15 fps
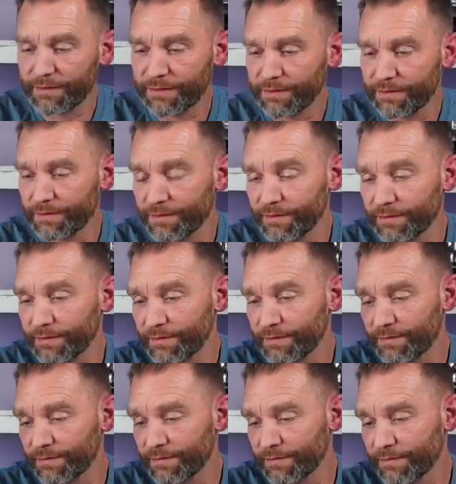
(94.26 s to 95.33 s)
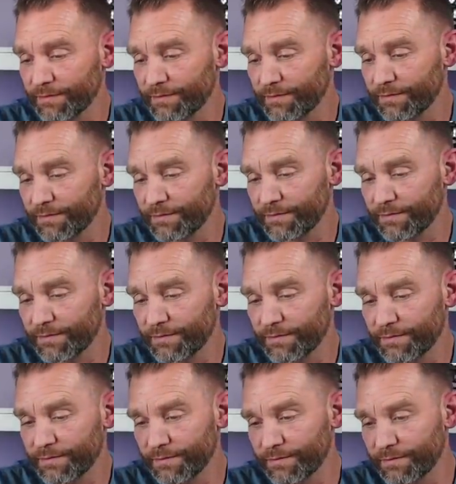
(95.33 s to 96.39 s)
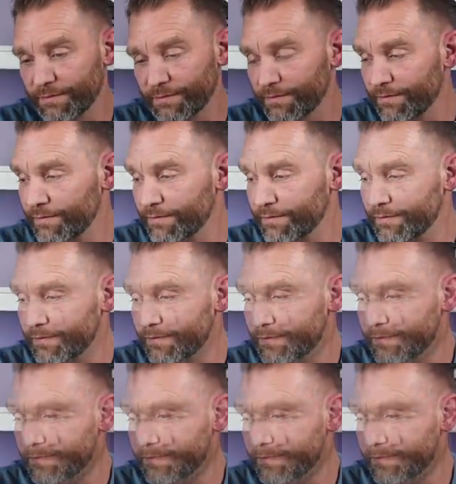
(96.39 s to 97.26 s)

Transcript: The person shown says nothing.